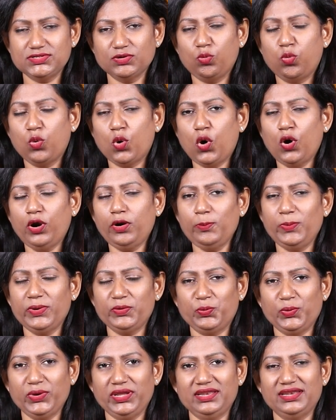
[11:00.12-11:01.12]
is a war
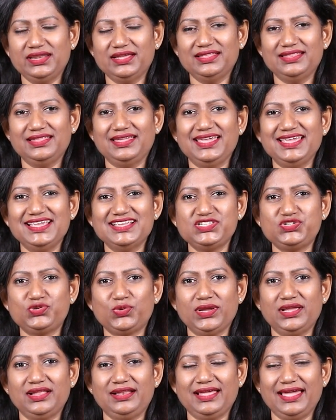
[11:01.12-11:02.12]
between
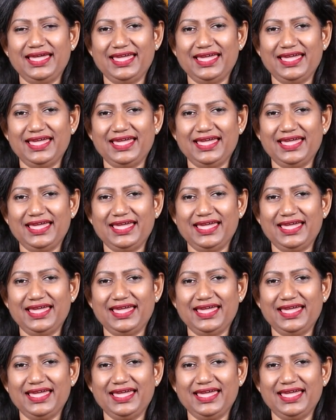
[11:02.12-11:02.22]
Israel